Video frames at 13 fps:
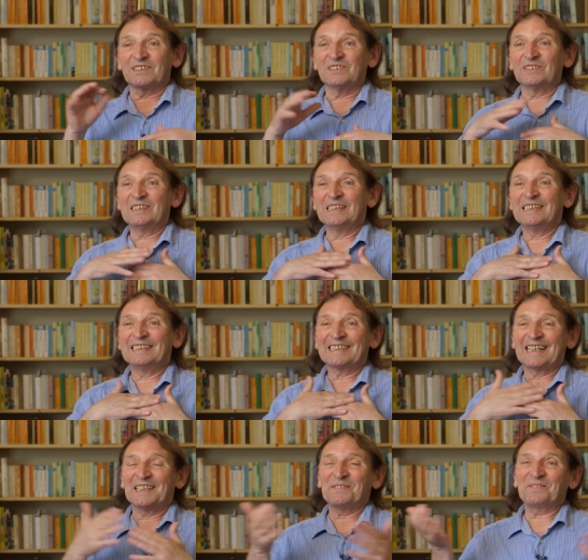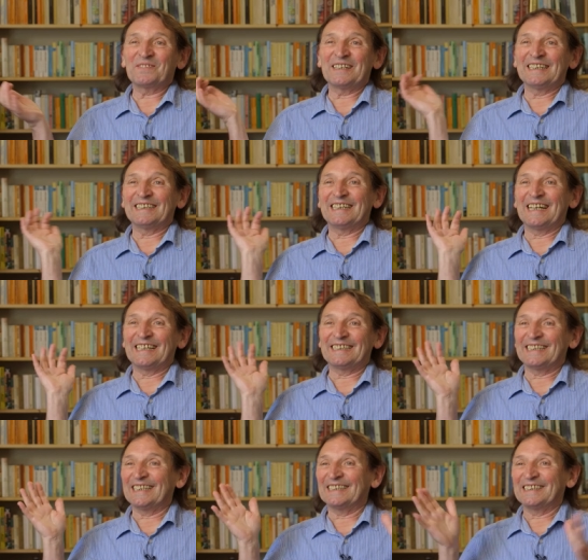to kind of in
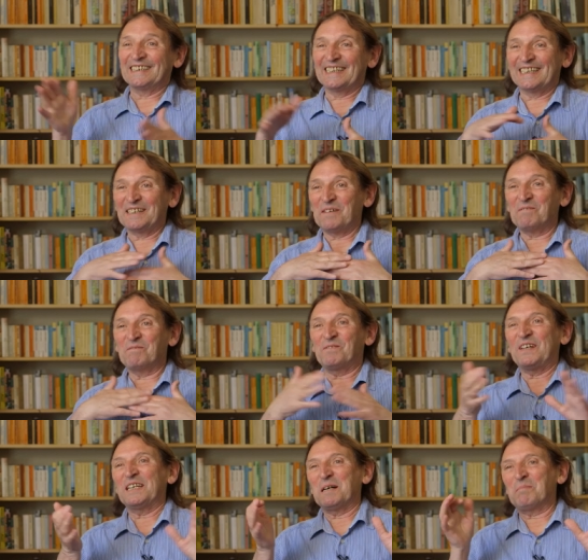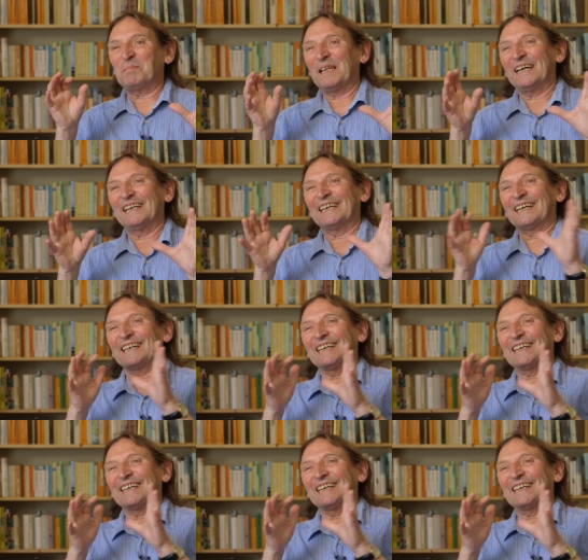Indian uh, Vina playing